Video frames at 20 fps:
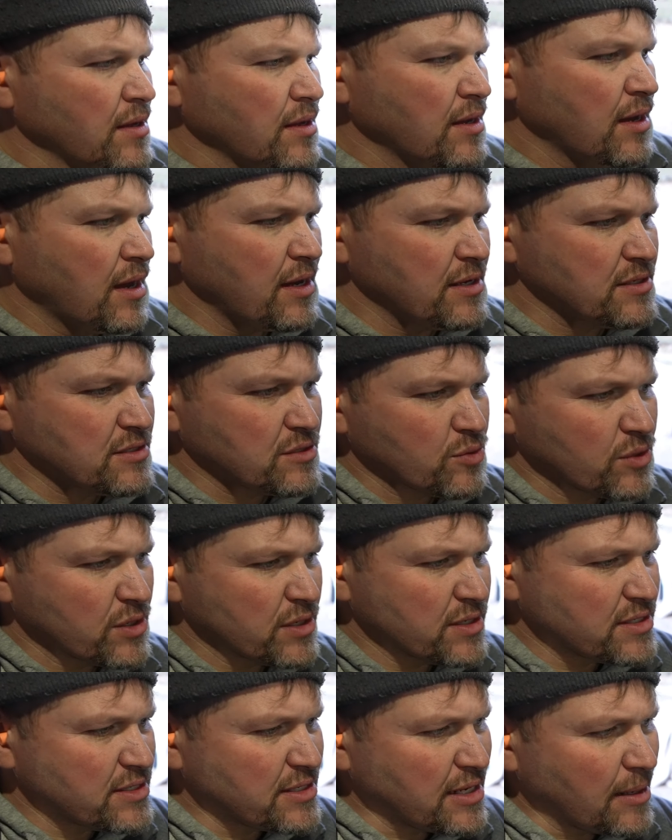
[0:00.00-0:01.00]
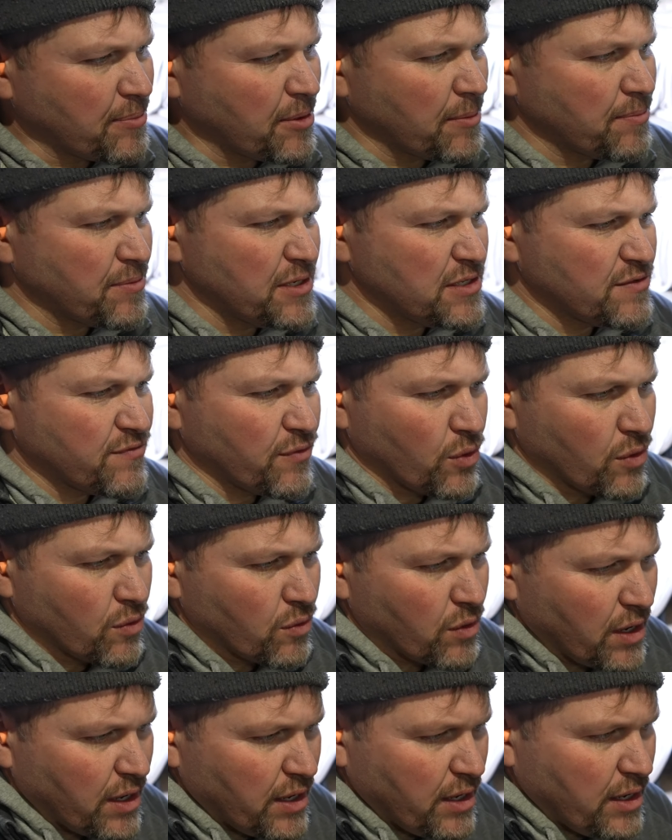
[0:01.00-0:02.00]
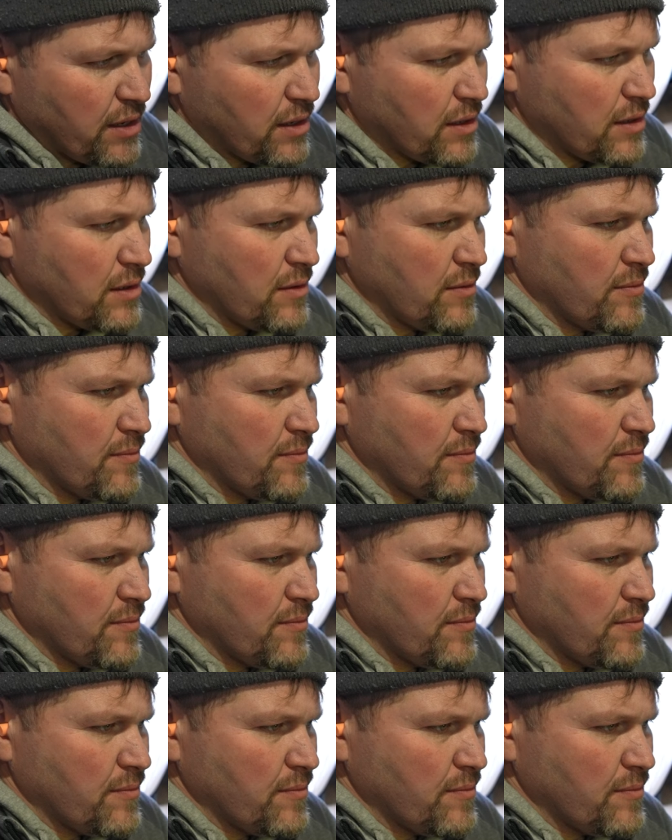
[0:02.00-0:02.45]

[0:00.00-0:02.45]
All right, so we're gonna step up these 4 right here.